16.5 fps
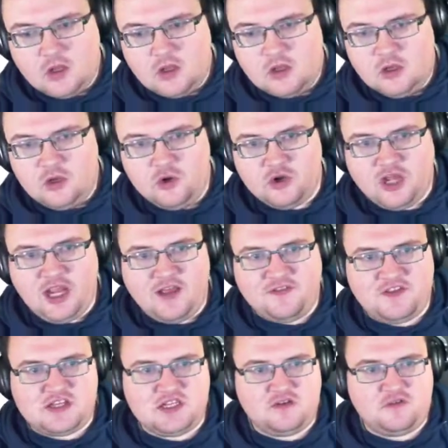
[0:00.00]
looking at
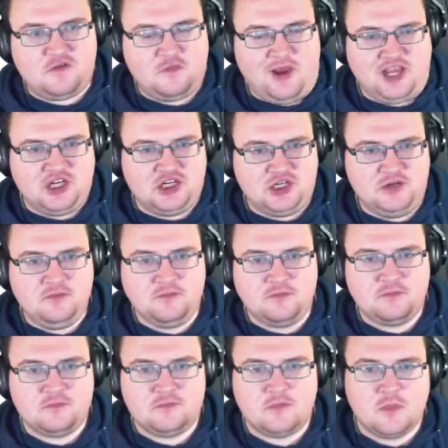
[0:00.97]
this information,
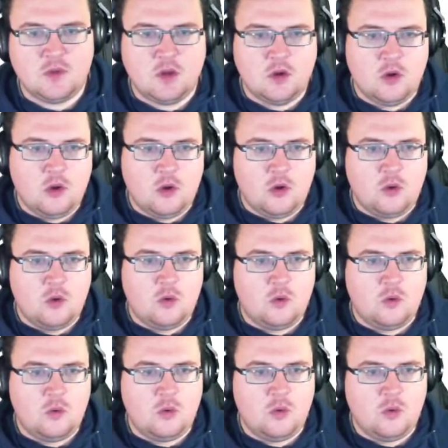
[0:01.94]

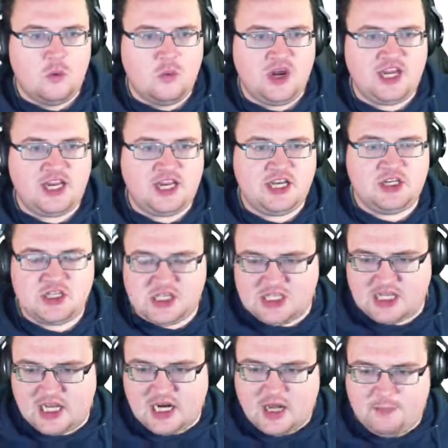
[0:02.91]
we need to
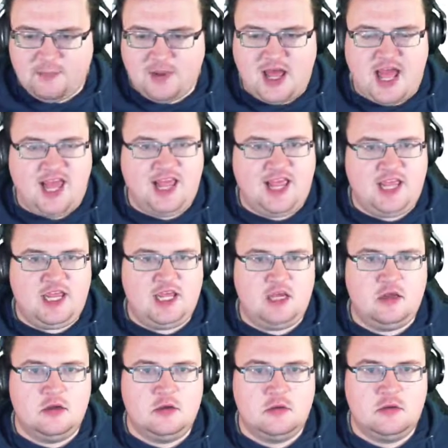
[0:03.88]
set up a